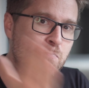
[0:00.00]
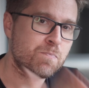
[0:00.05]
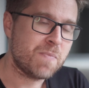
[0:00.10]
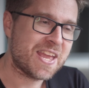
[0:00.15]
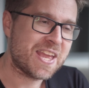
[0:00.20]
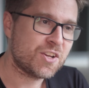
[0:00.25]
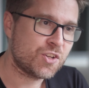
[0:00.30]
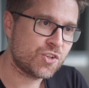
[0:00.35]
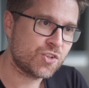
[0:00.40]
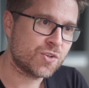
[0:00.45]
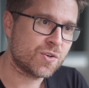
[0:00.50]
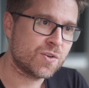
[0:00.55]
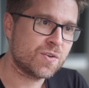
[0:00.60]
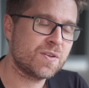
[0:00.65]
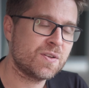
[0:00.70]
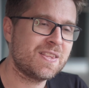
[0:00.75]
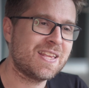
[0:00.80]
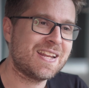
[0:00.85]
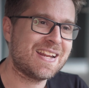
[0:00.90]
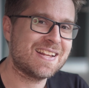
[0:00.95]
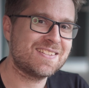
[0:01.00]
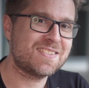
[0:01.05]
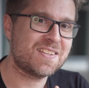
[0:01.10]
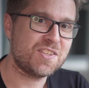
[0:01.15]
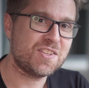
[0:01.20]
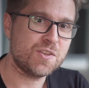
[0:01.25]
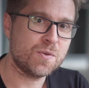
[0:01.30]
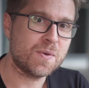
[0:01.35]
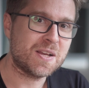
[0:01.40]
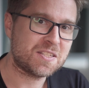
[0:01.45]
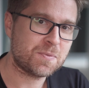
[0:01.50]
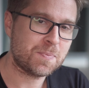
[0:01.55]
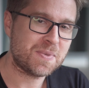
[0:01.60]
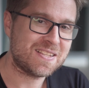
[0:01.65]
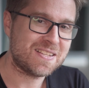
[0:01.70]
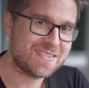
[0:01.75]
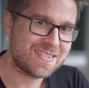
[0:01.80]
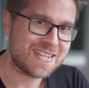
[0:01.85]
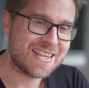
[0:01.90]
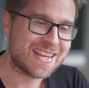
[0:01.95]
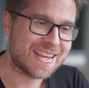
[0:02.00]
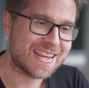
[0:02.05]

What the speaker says: make sure that it has a USB-C